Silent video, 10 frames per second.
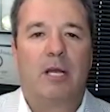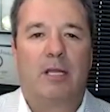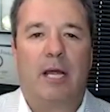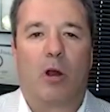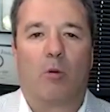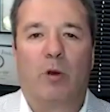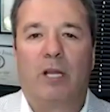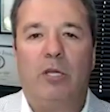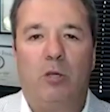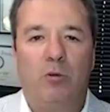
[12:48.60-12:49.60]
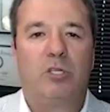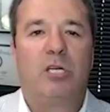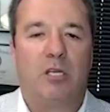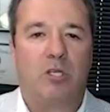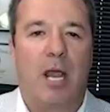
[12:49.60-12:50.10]
that are really
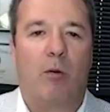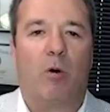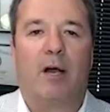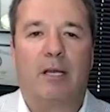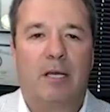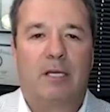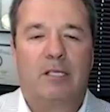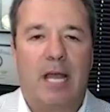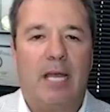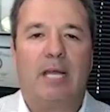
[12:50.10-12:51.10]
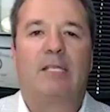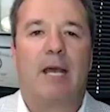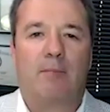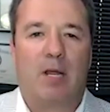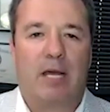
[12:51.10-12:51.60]
using the J1 say
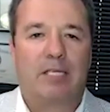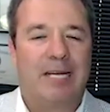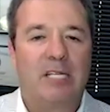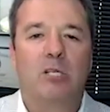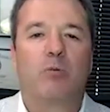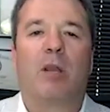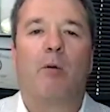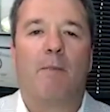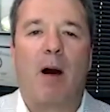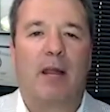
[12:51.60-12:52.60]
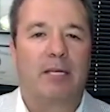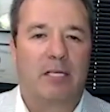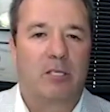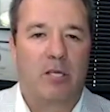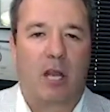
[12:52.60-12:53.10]
exempt us. And this is really what
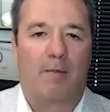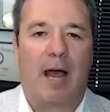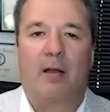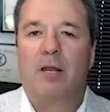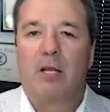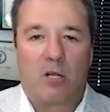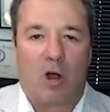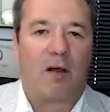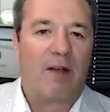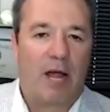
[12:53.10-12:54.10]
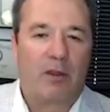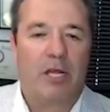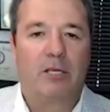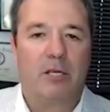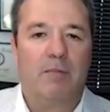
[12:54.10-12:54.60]
politics is all about. Carve out
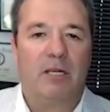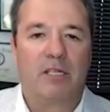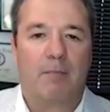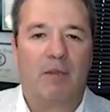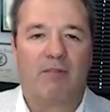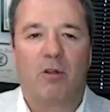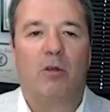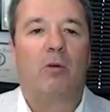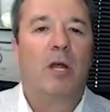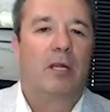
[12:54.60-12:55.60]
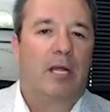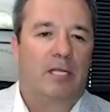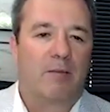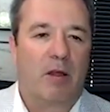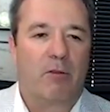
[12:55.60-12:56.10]
things that mean something for you, let
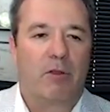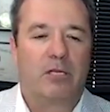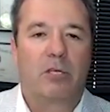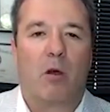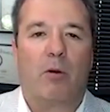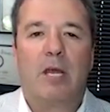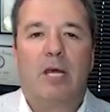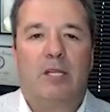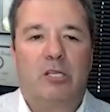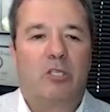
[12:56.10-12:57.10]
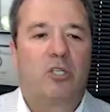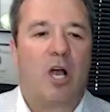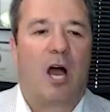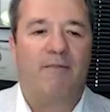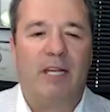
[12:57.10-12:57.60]
some other things going. This is
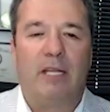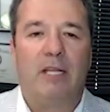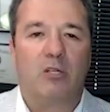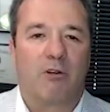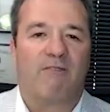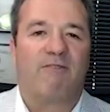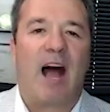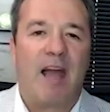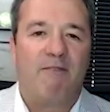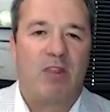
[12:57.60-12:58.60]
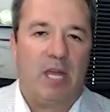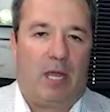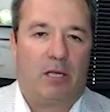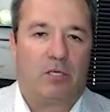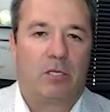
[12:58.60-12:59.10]
Jon Velie. These are 5
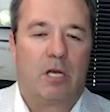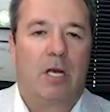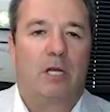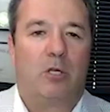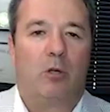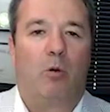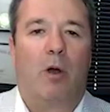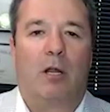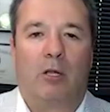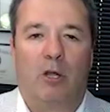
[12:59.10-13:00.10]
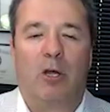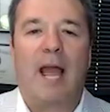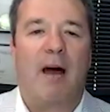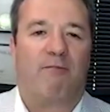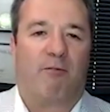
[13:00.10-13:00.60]
things to look
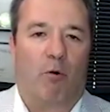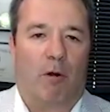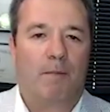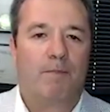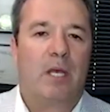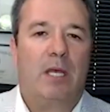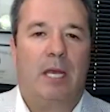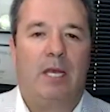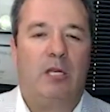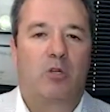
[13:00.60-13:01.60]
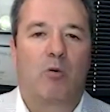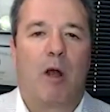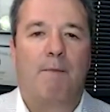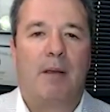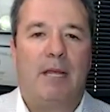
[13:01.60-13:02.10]
out for in the
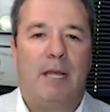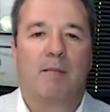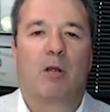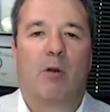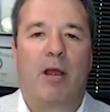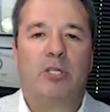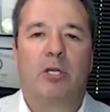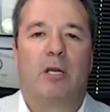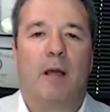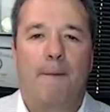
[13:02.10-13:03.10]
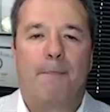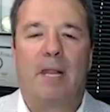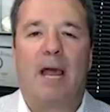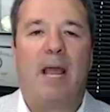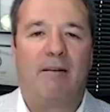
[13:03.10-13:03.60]
Trump immigration
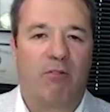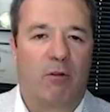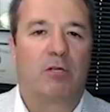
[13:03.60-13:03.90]
plan for the